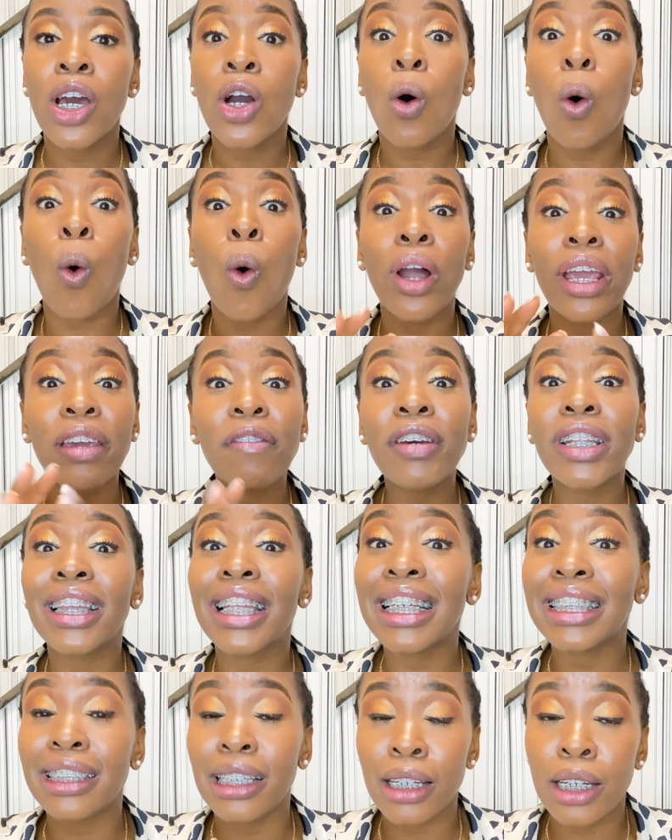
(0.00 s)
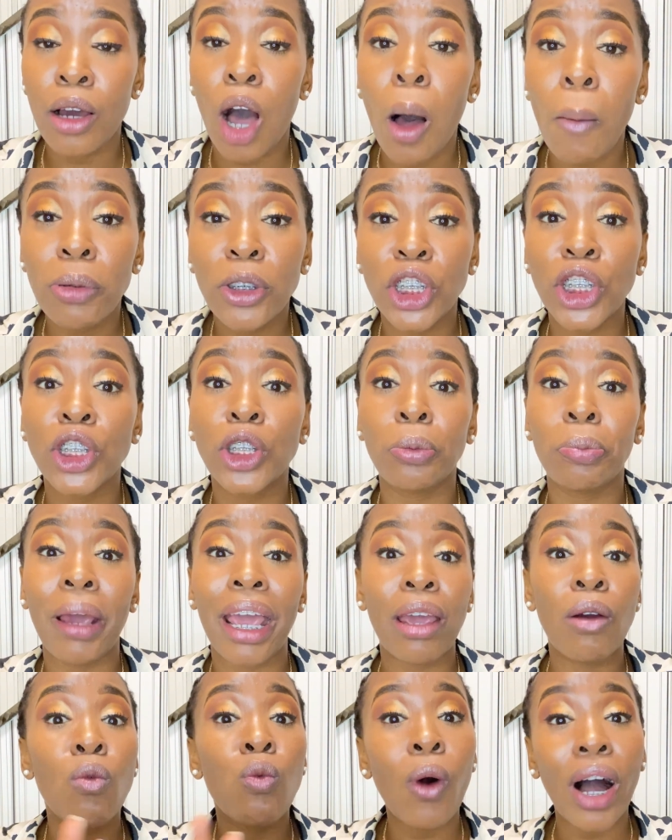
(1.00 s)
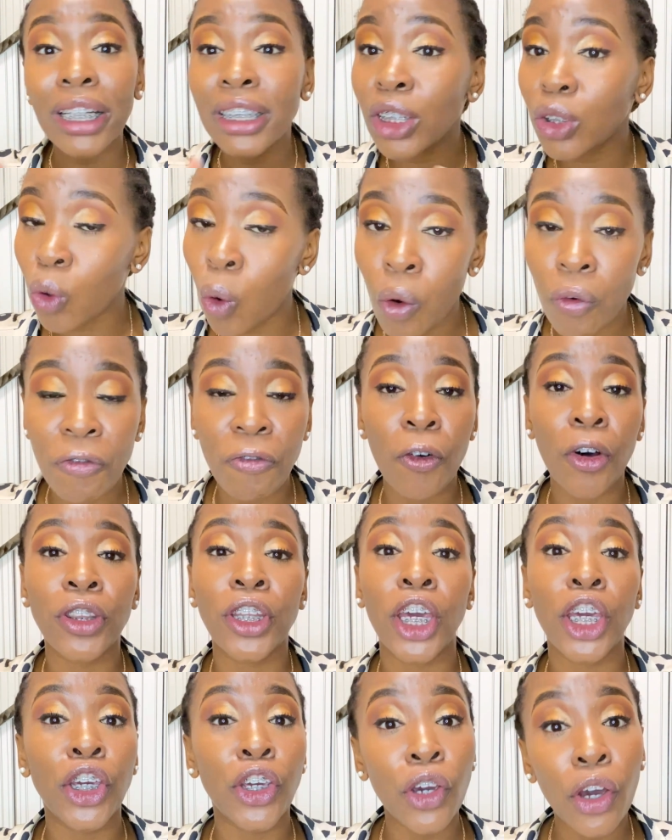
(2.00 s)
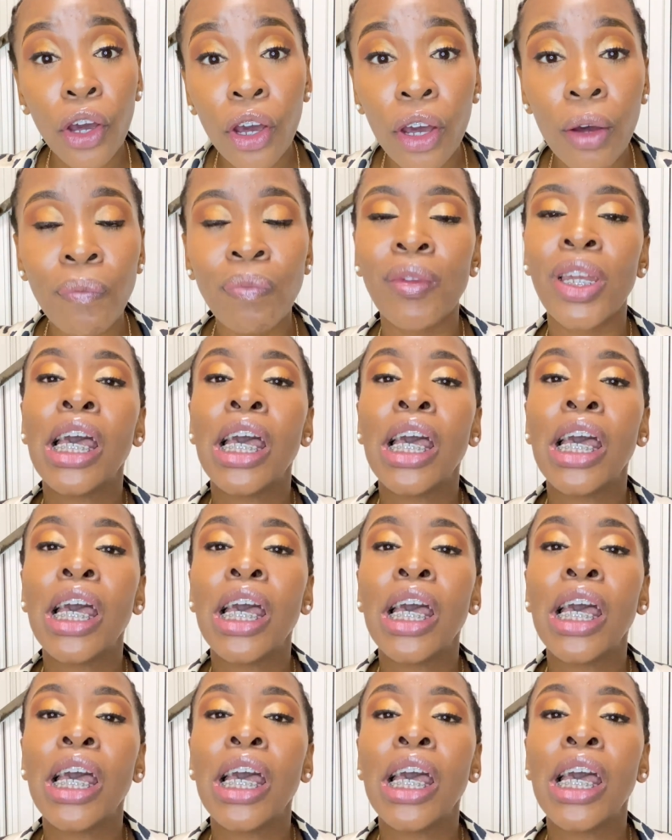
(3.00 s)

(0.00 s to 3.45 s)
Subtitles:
or even there's an option to pay once off for the year